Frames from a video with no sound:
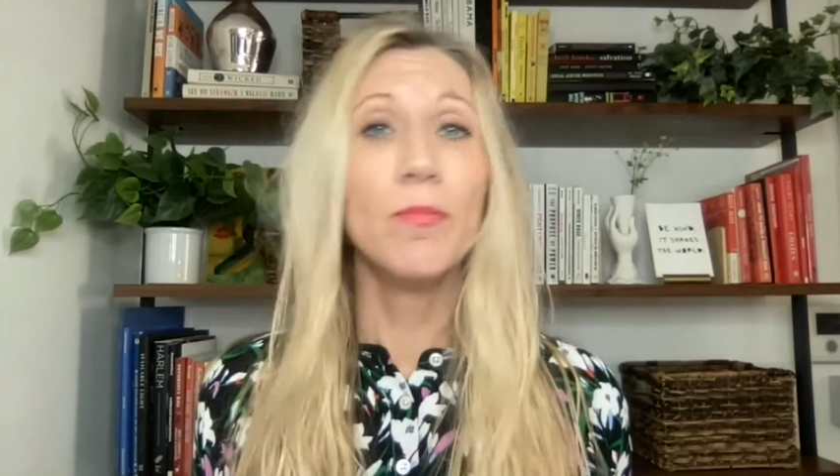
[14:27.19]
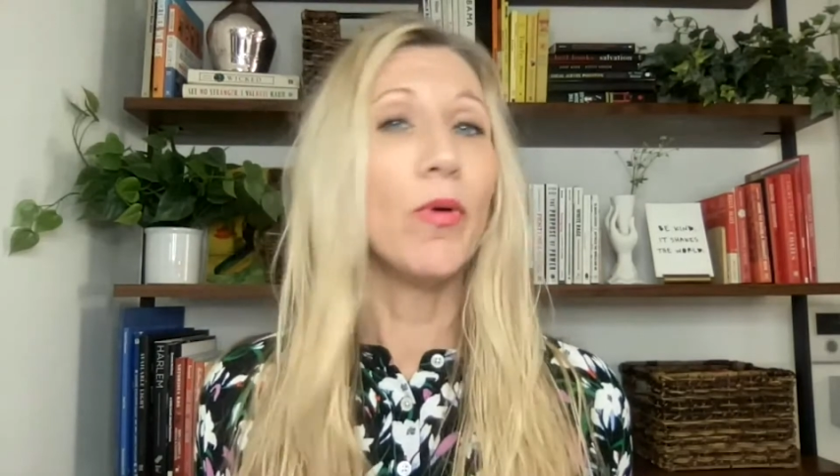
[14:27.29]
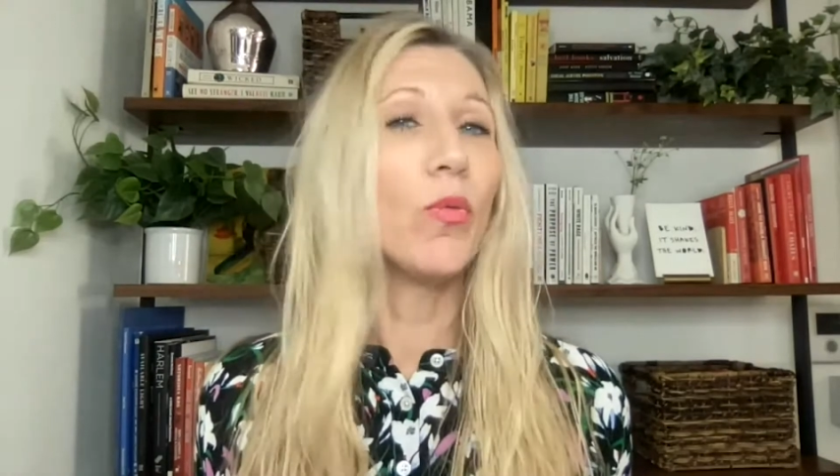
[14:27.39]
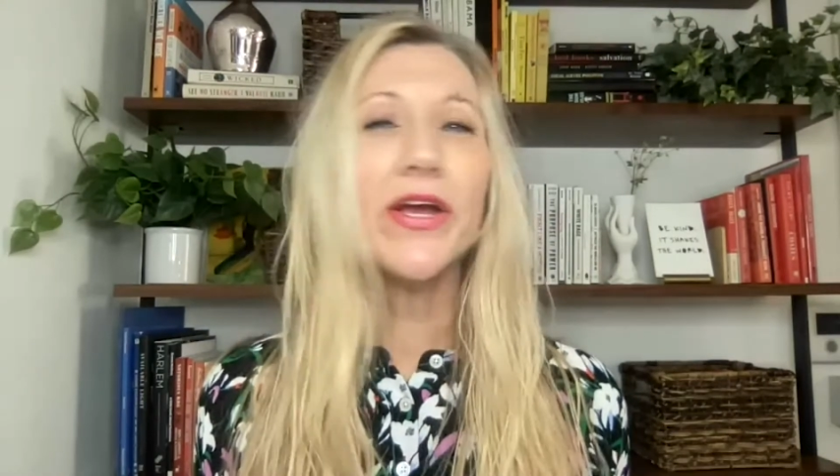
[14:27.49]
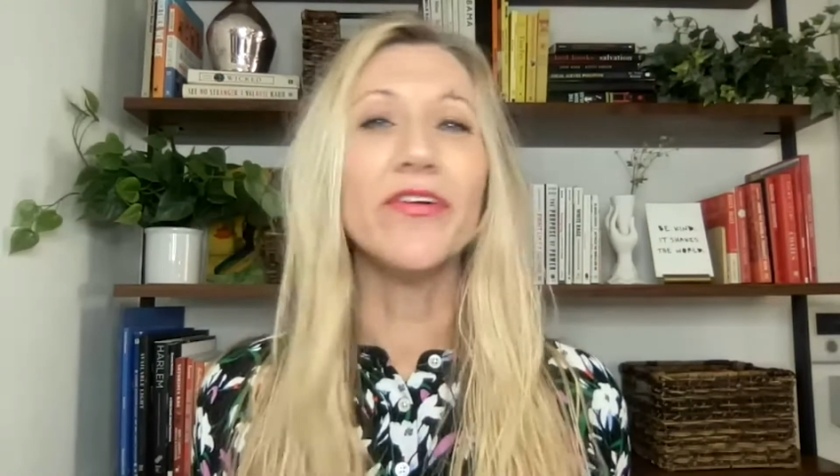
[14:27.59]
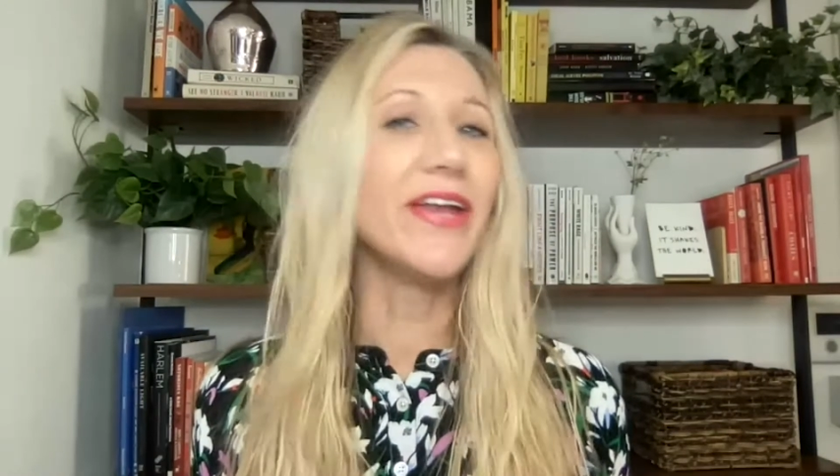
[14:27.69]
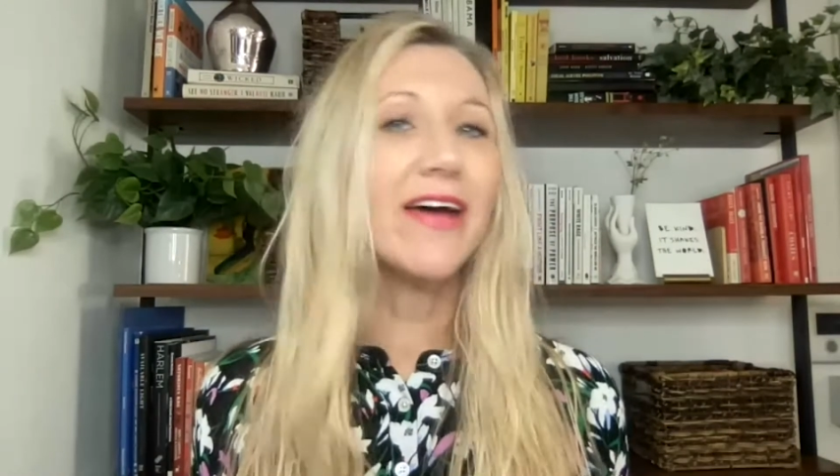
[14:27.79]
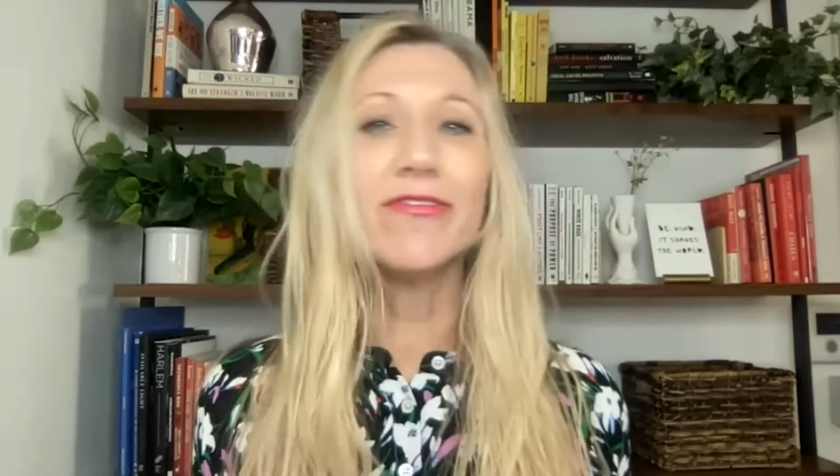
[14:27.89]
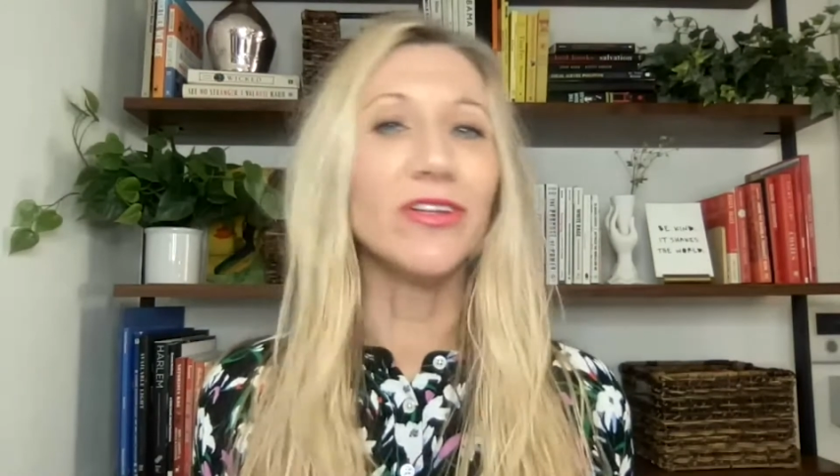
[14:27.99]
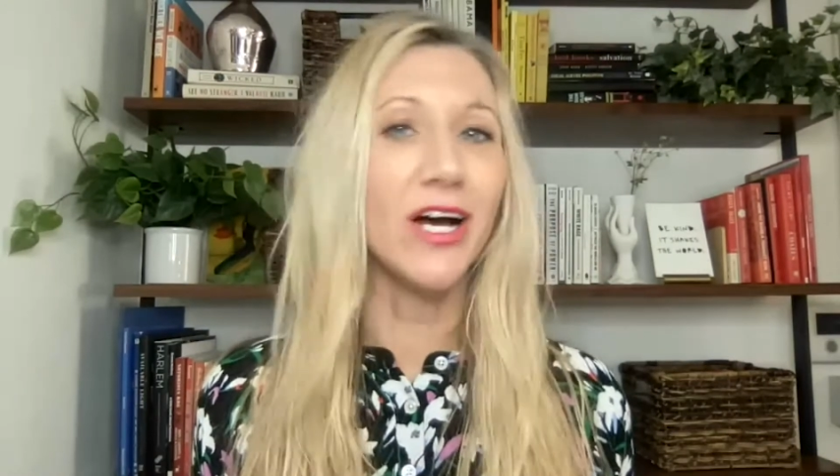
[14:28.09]
but we are
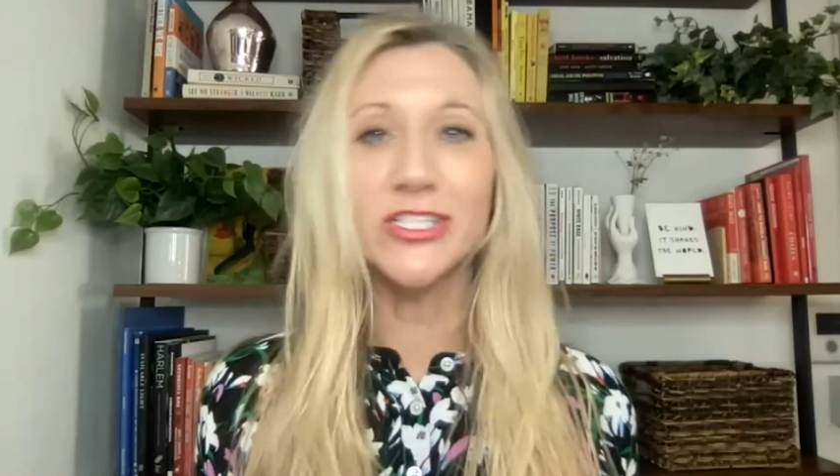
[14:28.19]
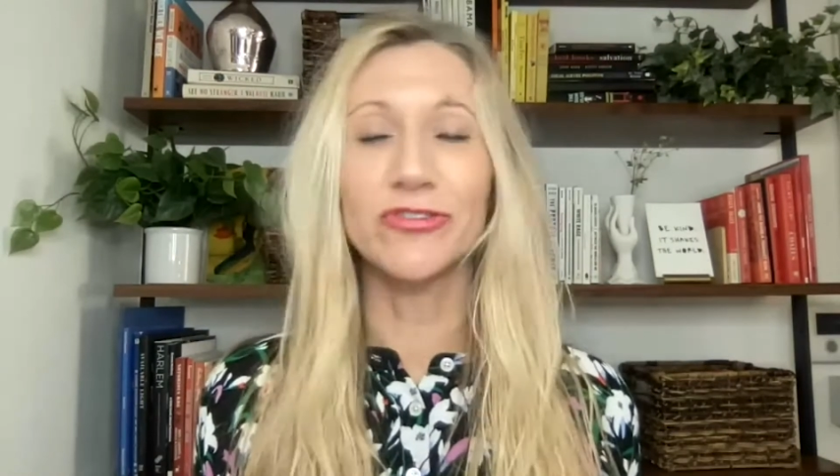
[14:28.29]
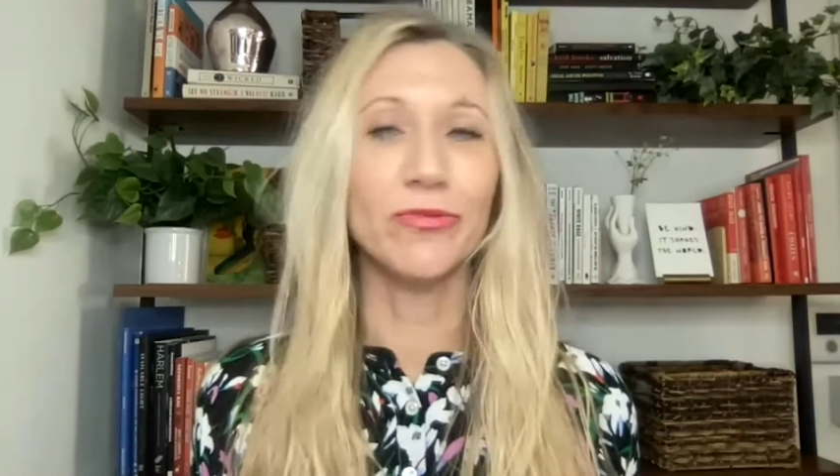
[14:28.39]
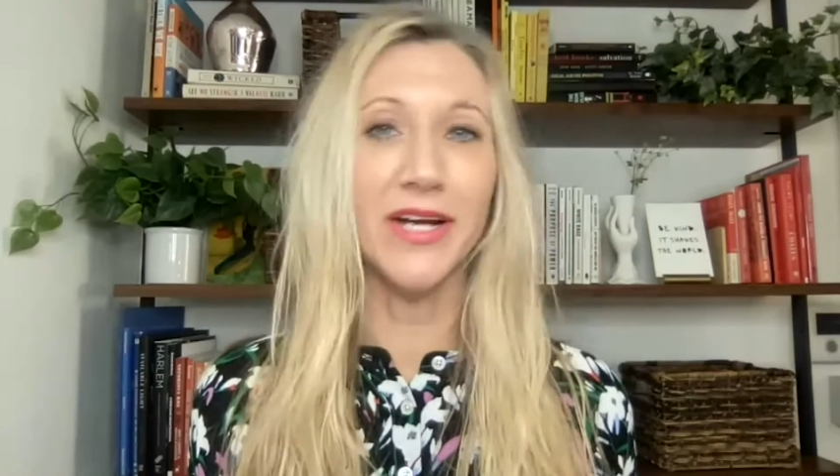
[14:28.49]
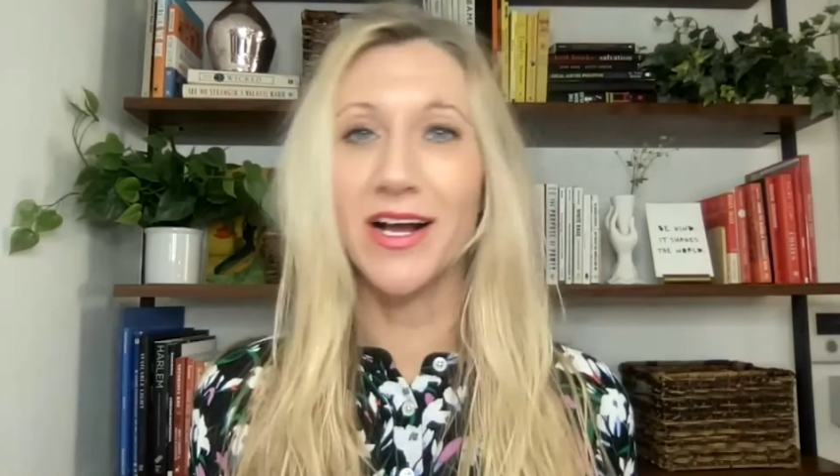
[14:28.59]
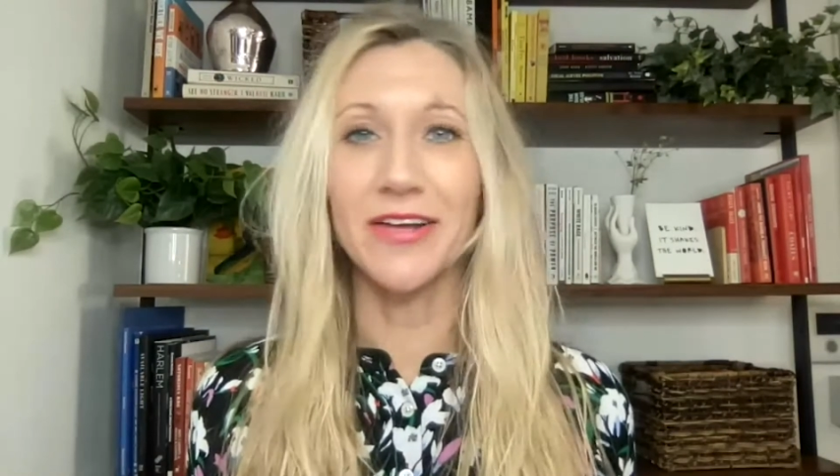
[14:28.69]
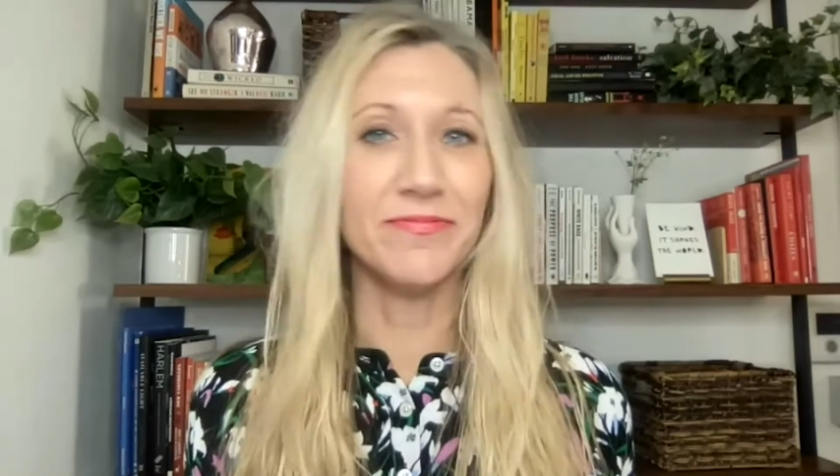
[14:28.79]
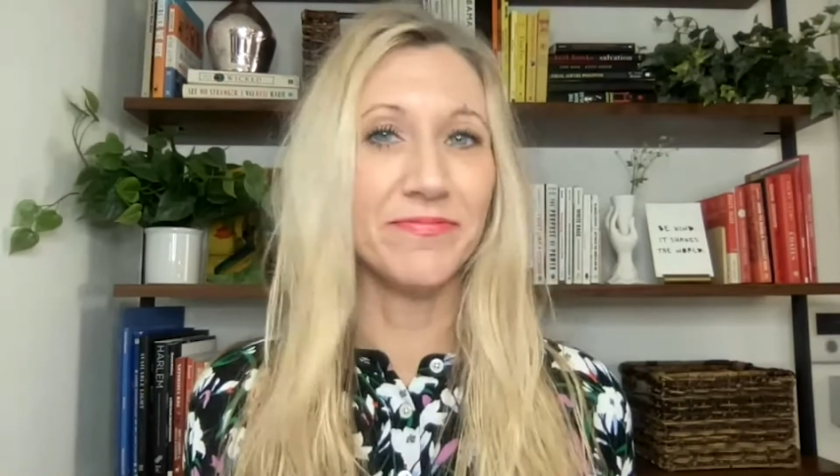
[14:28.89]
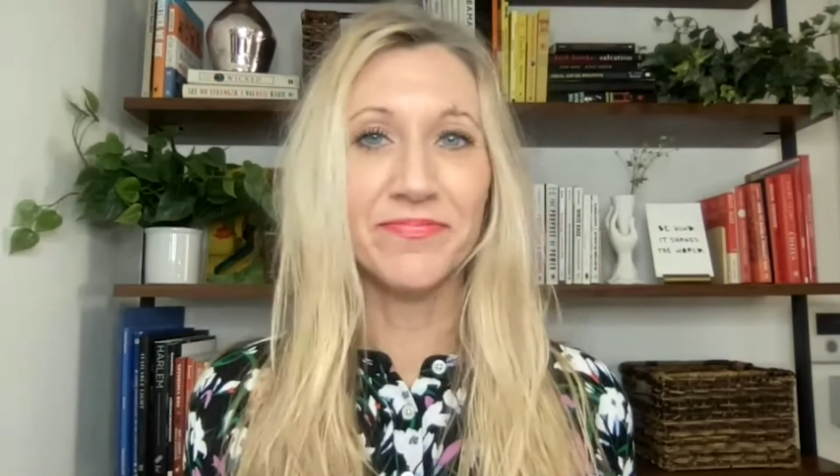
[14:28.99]
never lost from God.